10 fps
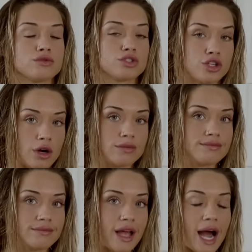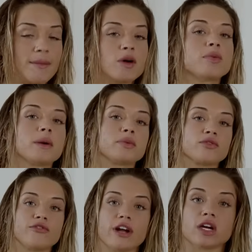So I meal
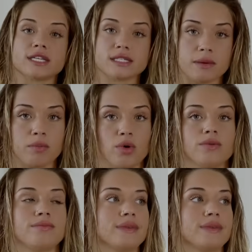prep very simple.